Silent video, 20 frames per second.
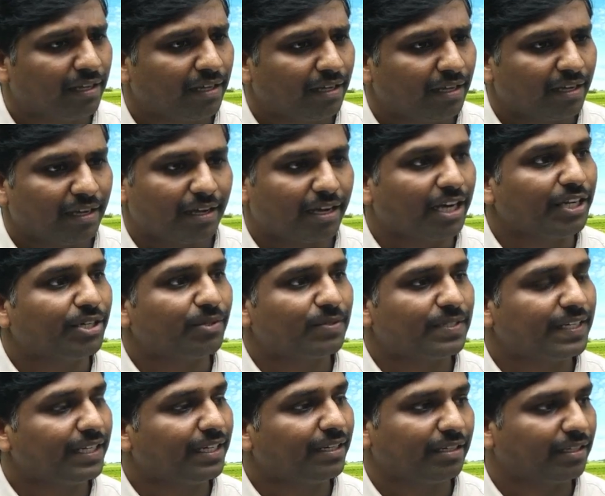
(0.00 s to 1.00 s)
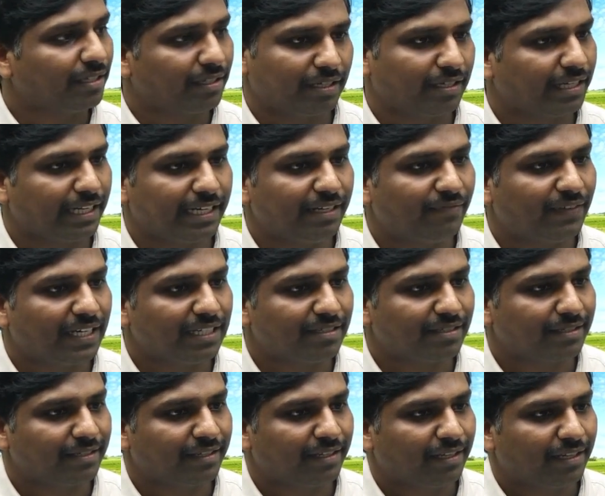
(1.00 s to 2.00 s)
Can't you see elephants?
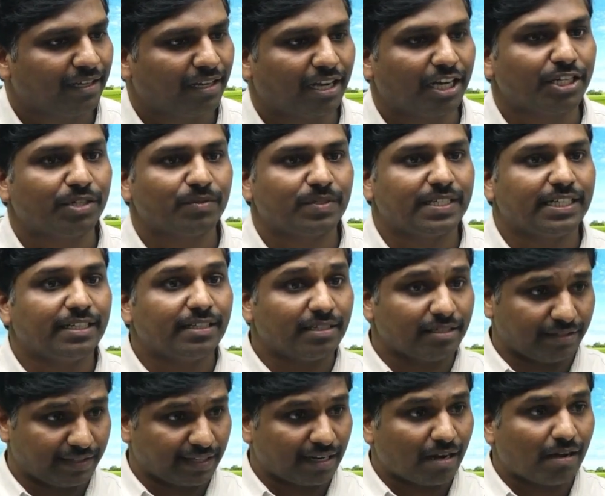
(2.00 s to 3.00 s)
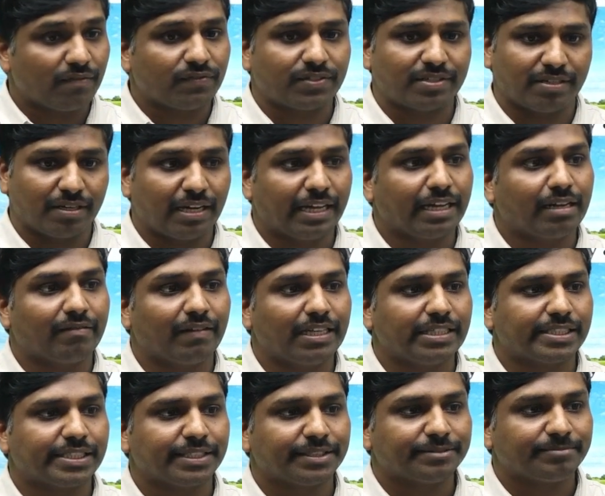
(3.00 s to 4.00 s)
Can't you see giraffes likewise?
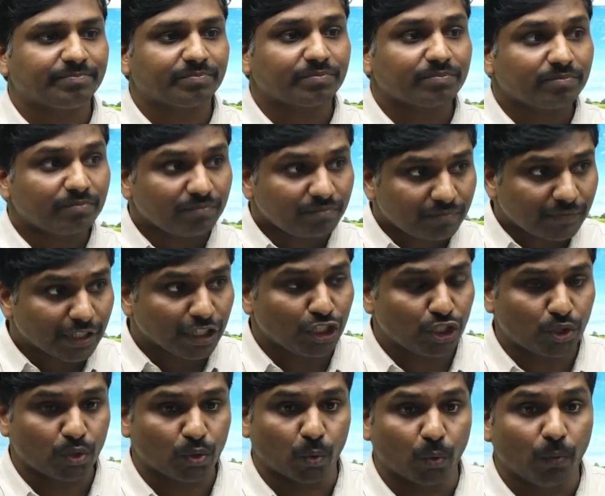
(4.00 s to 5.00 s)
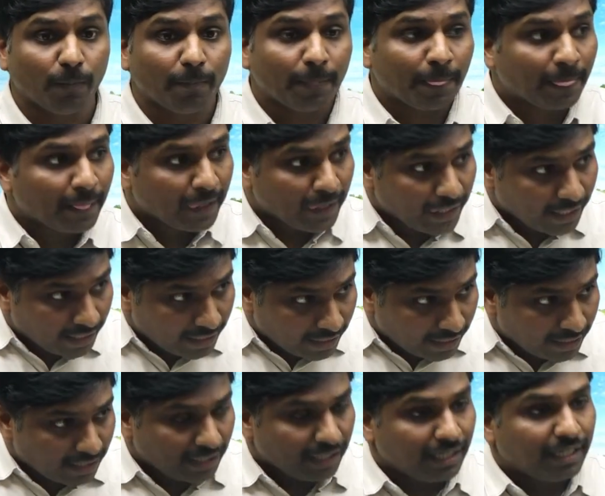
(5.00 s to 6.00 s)
So
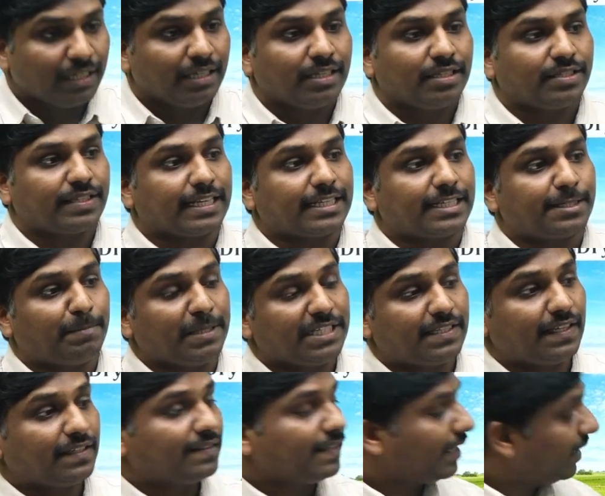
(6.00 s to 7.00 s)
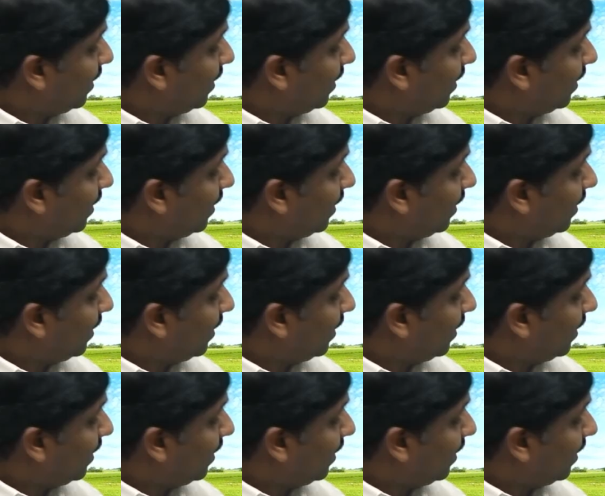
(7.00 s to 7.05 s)
such species in